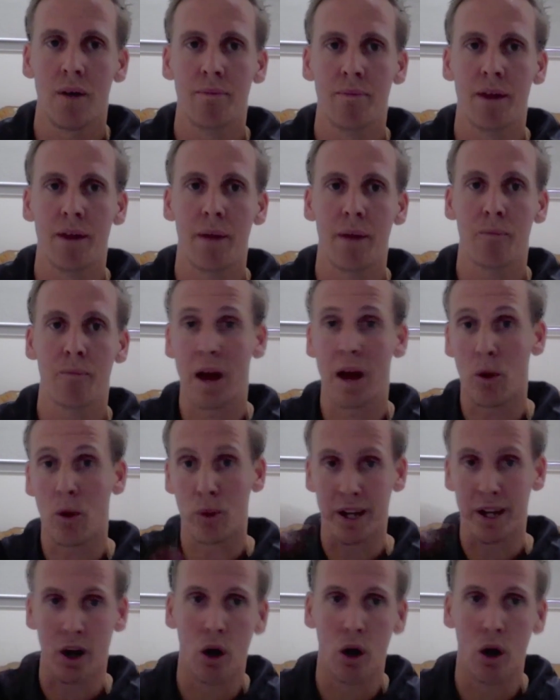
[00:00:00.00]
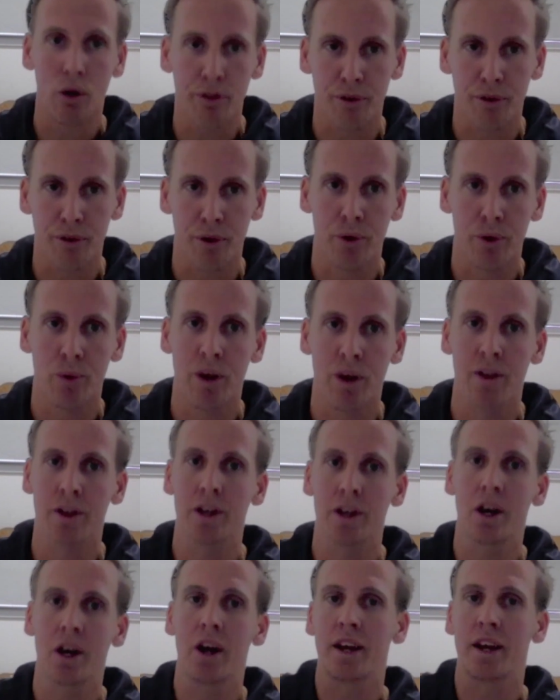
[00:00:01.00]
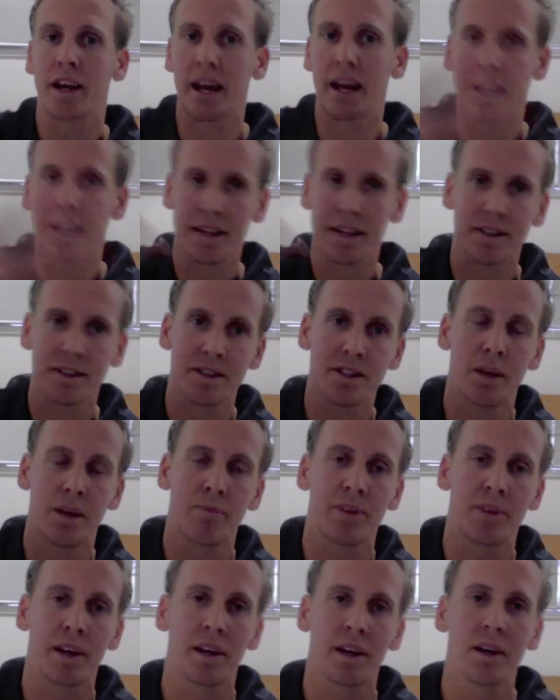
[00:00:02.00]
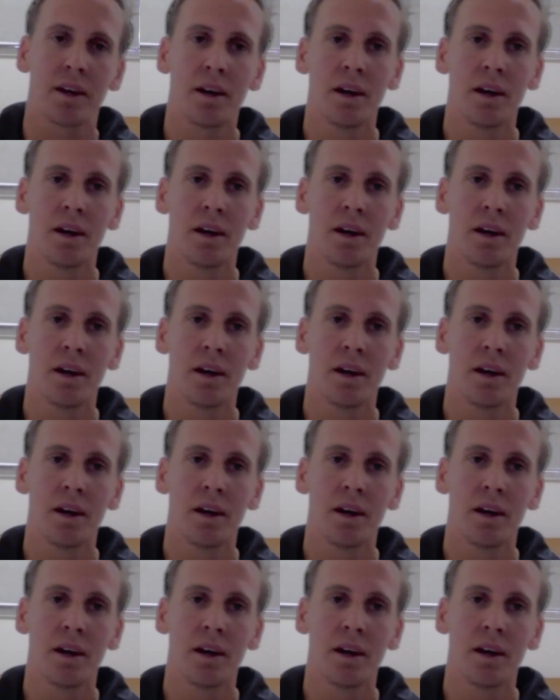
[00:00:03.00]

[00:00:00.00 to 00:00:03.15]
that we go through, whether you're going to get into something